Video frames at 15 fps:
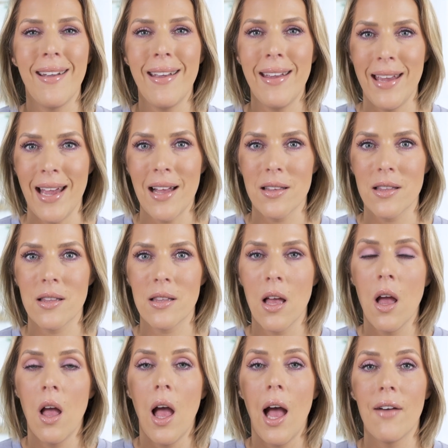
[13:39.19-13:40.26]
Yes.
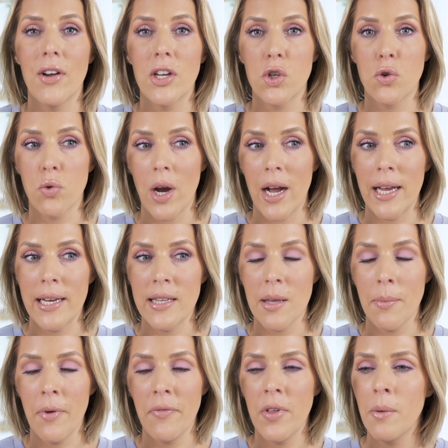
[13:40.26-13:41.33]
Have I tried
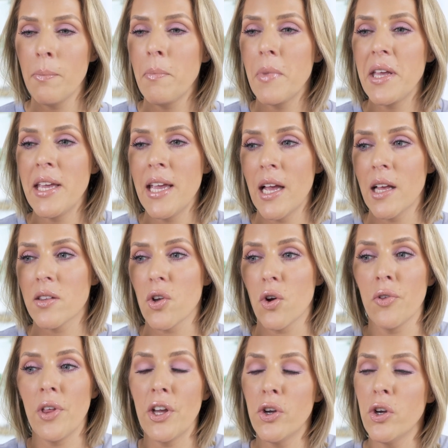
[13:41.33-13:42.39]
some of them? Yes.
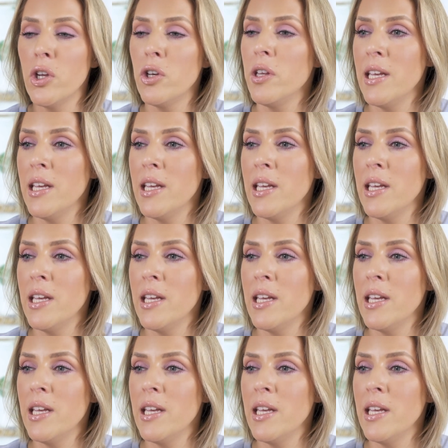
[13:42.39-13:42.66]
Are they good?